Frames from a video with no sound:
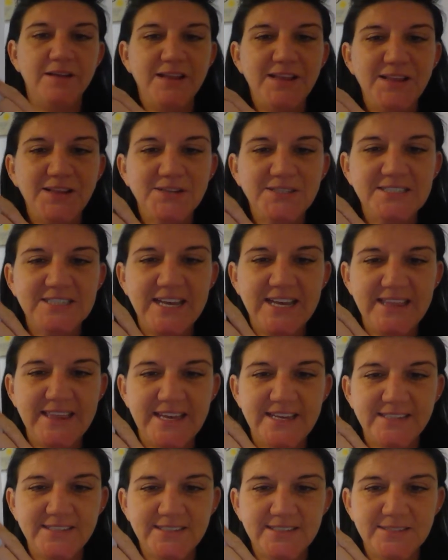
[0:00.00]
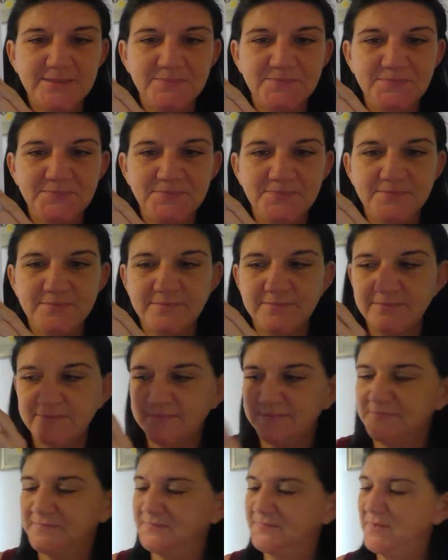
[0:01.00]
looks like this.
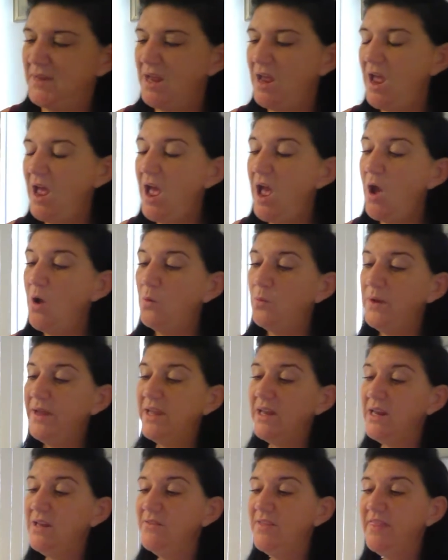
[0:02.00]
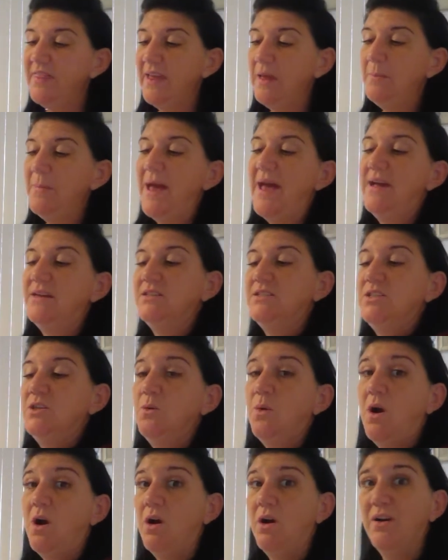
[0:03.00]
We can even think back to
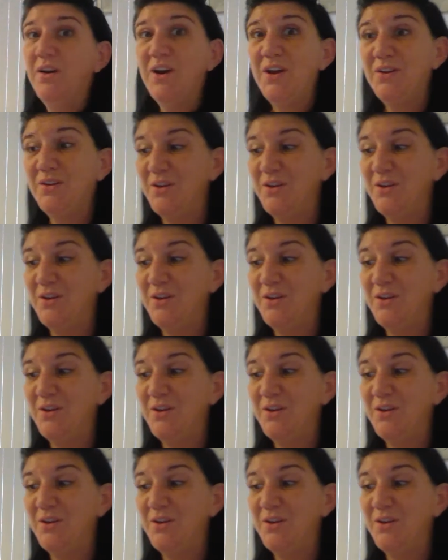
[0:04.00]
our